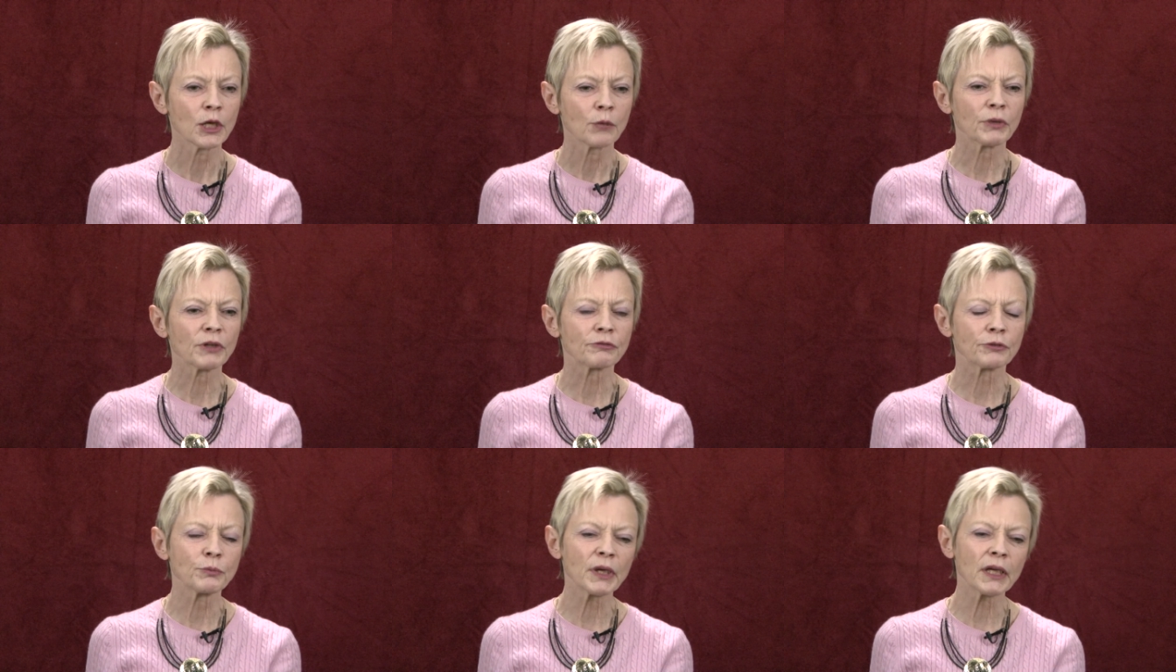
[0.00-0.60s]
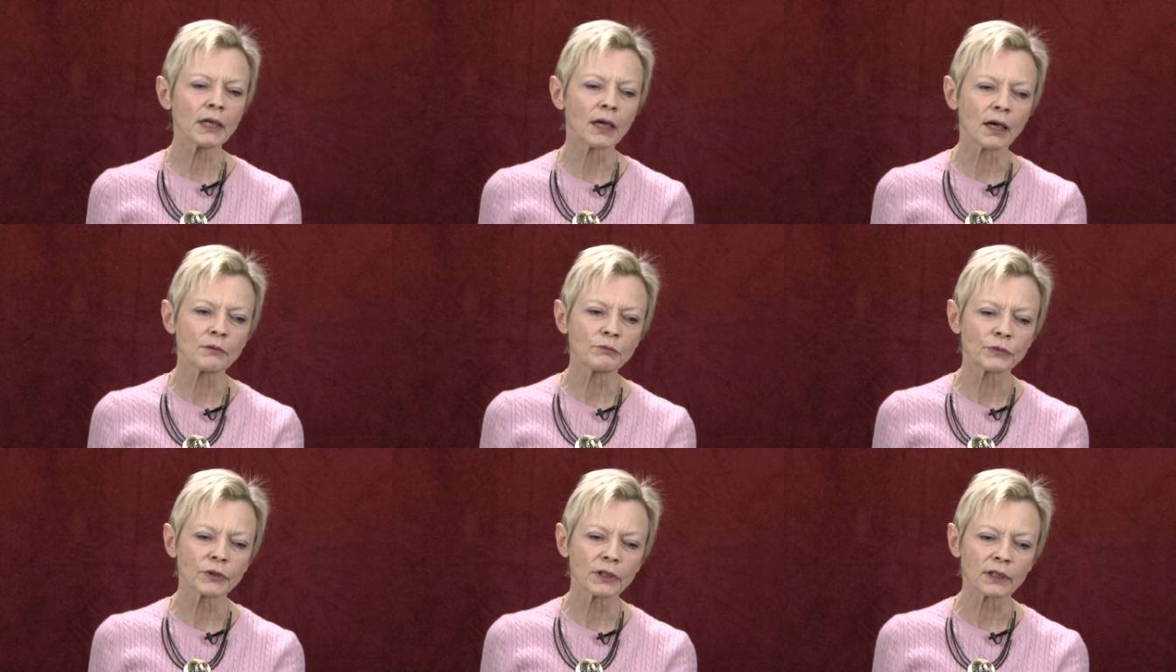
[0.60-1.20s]
But for me,
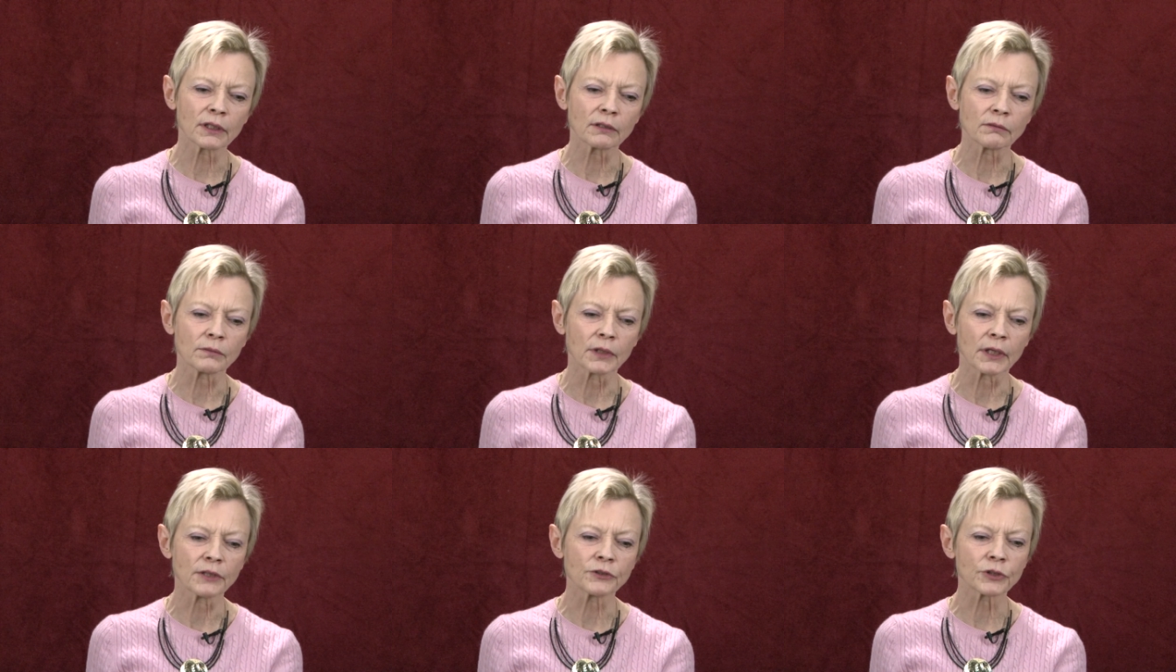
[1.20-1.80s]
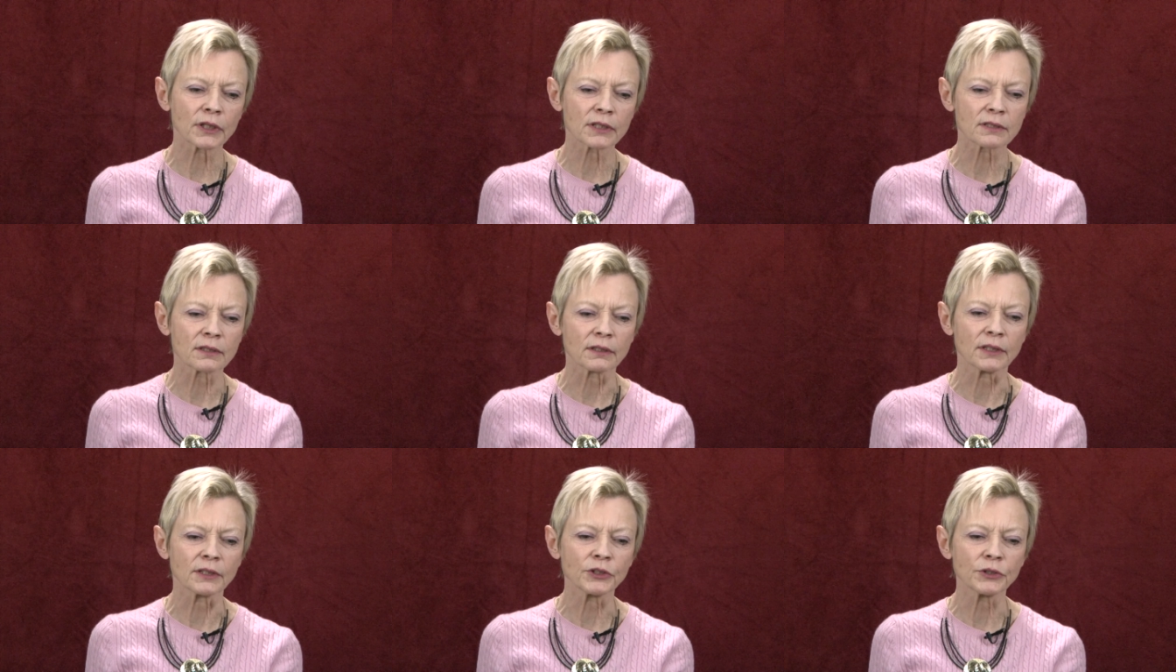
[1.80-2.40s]
I'm really
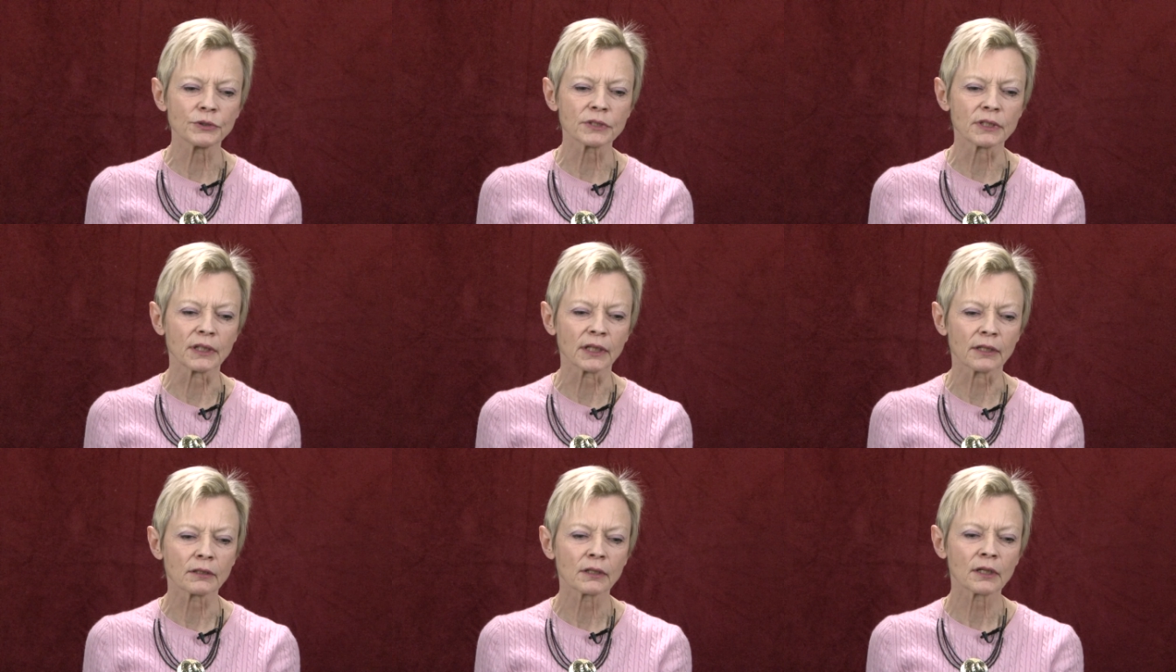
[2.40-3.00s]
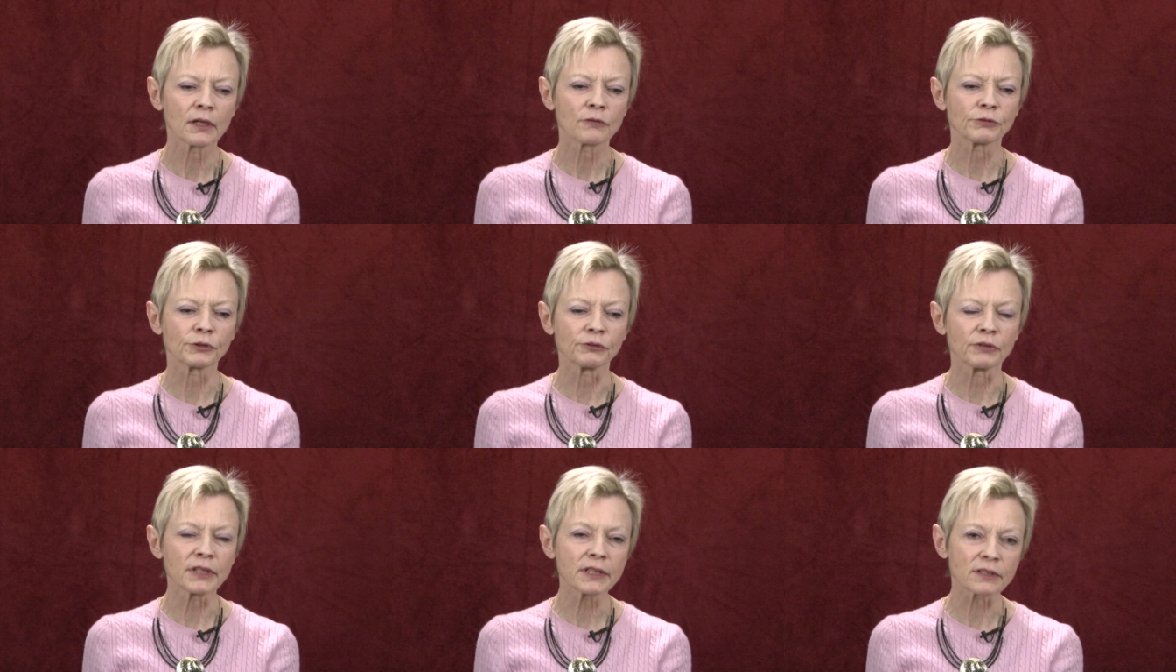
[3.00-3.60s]
interested in using it for
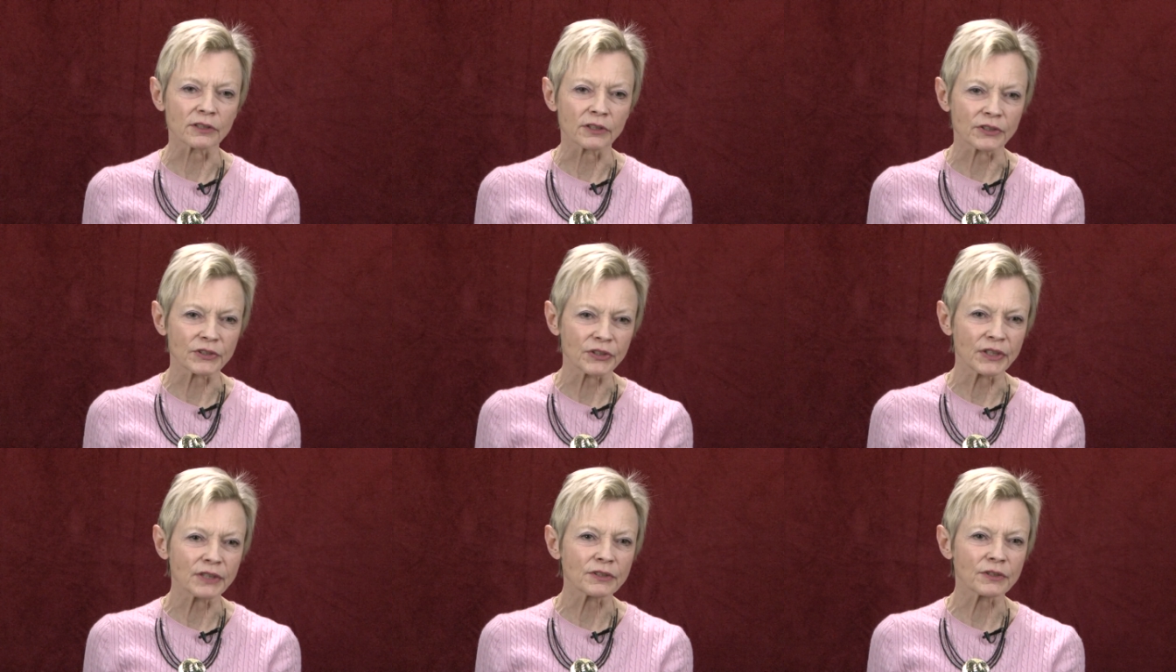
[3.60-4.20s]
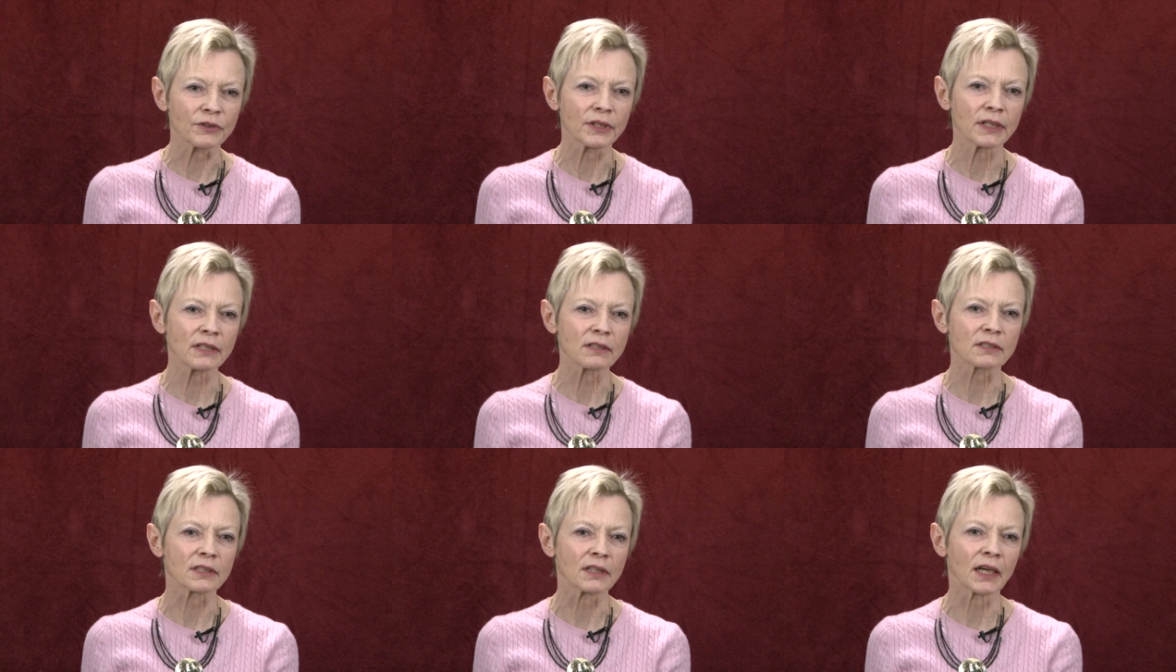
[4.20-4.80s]
research into
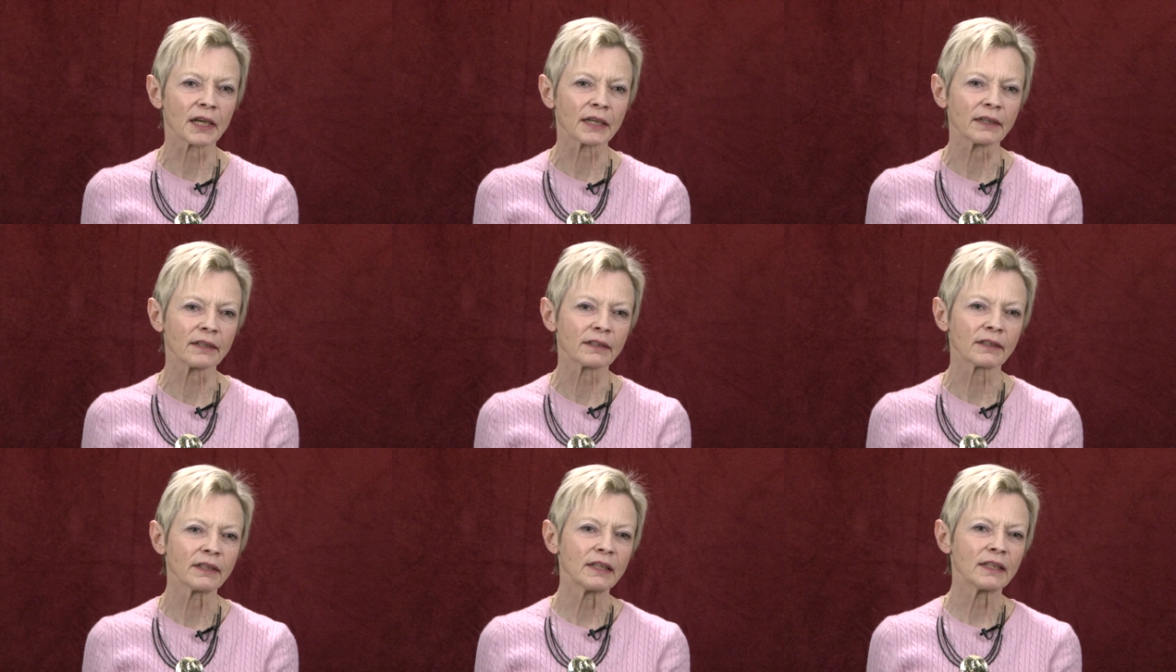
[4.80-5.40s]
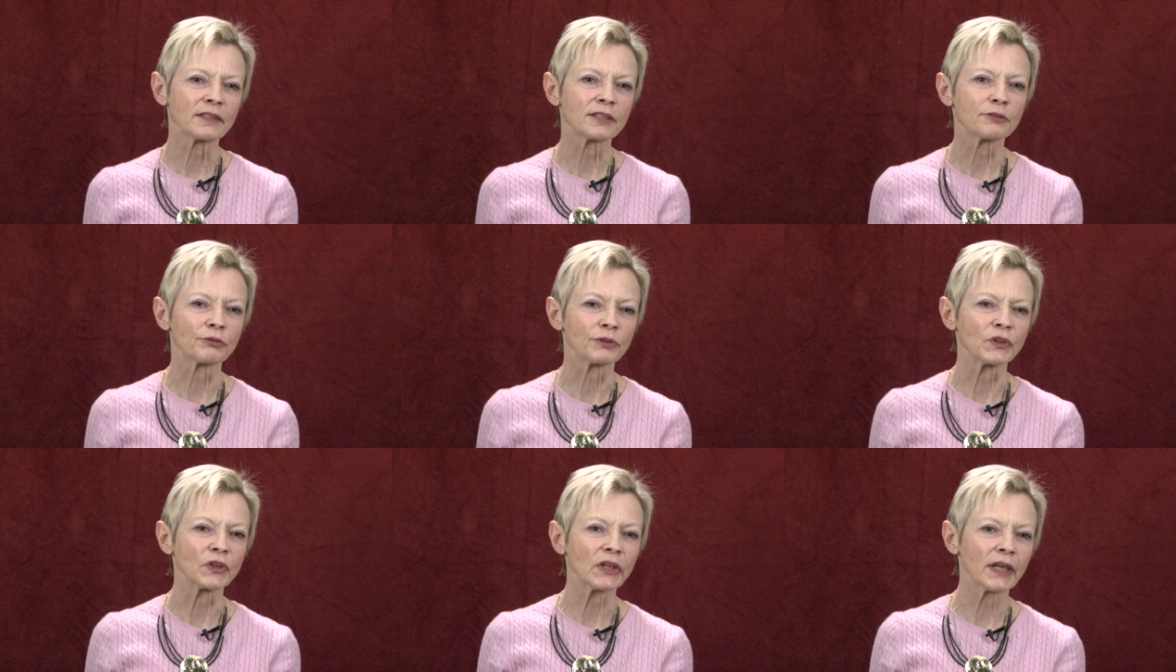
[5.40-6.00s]
things like
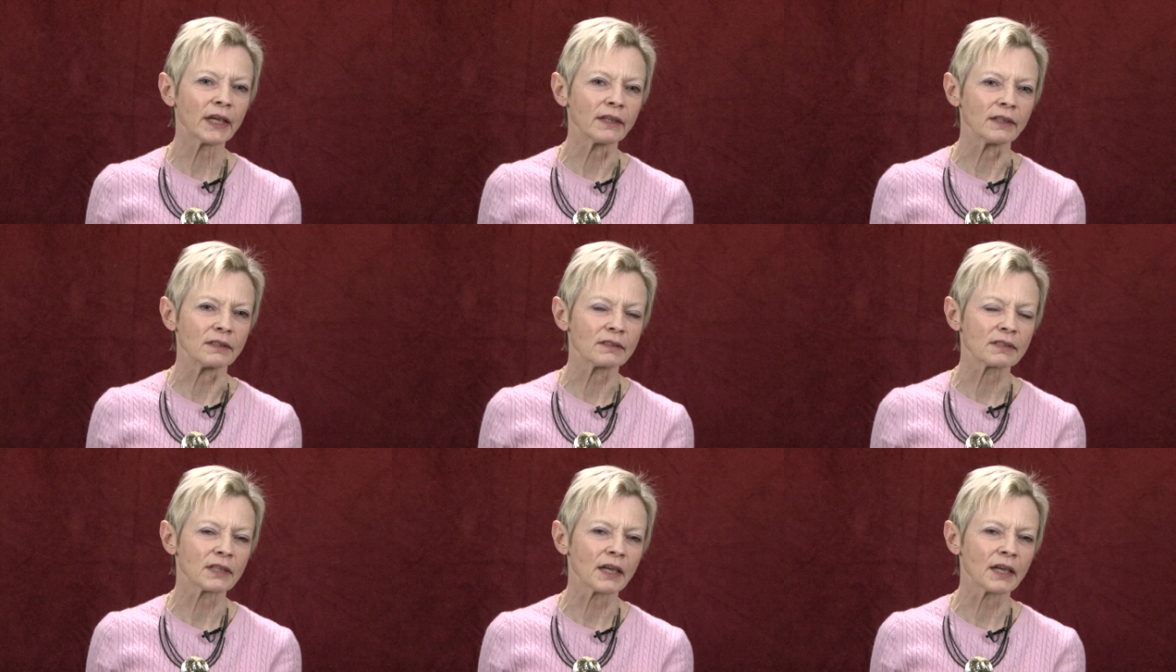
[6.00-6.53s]
different gaits.